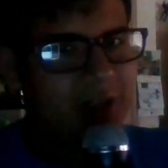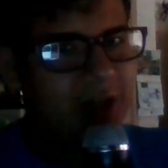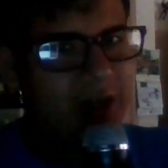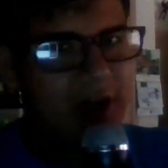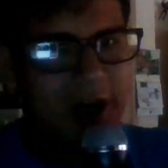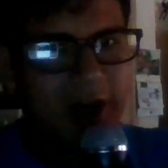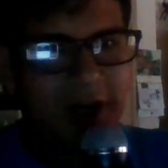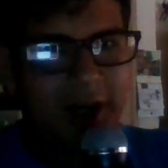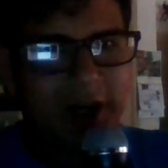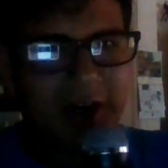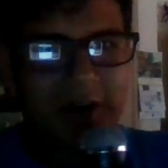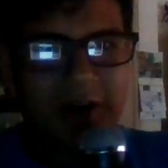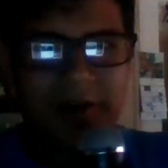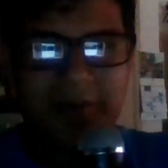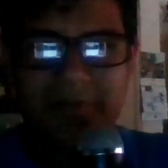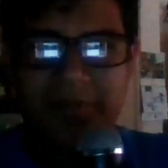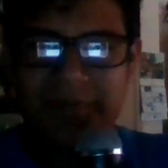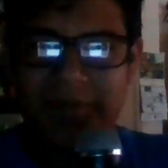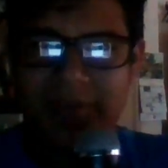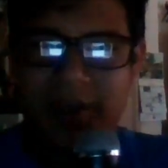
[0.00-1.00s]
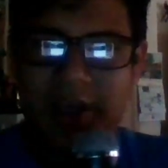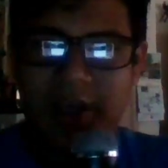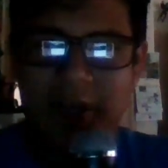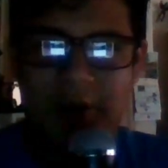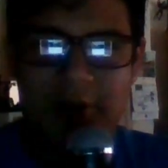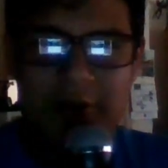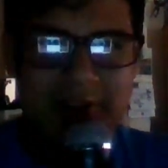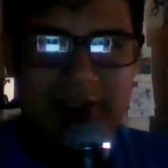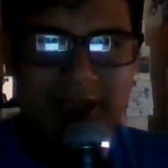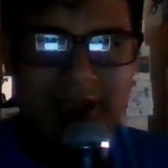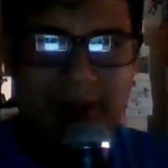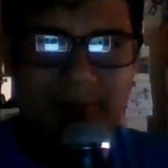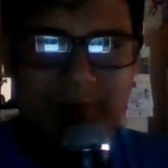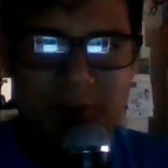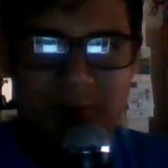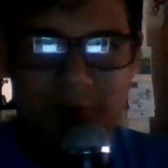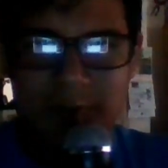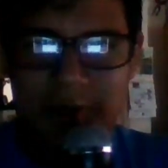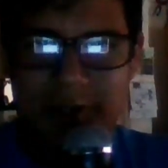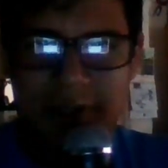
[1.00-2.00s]
Chris
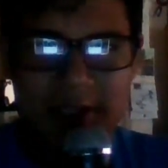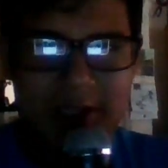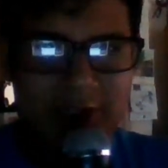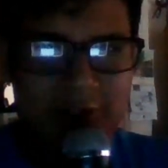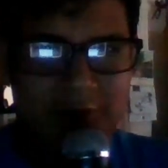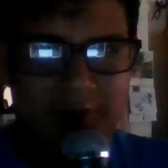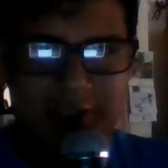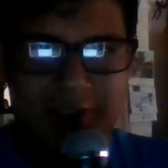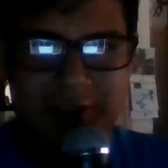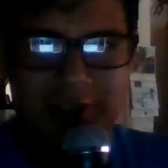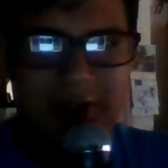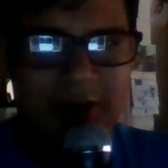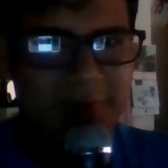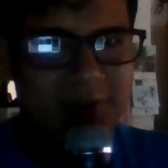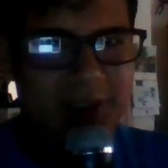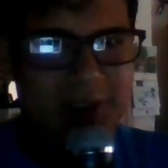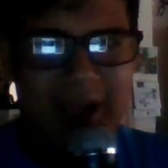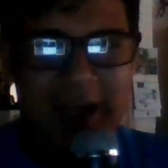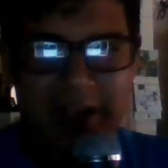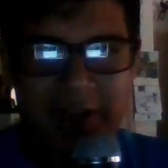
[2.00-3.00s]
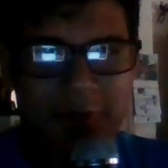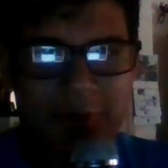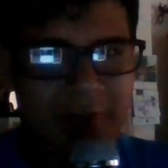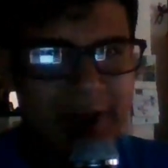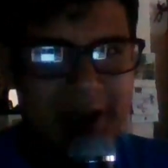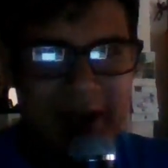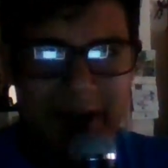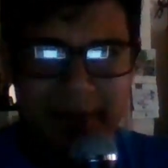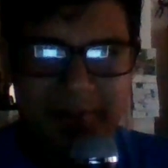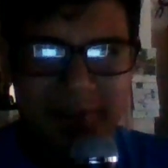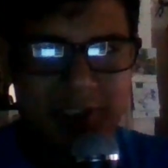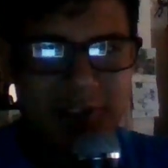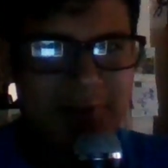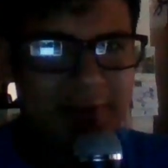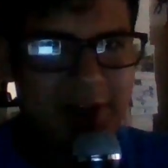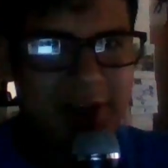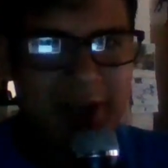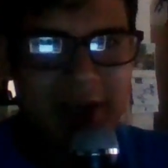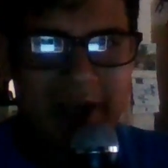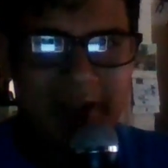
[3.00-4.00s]
Hemsworth and Tressa Thompson had great chemistry,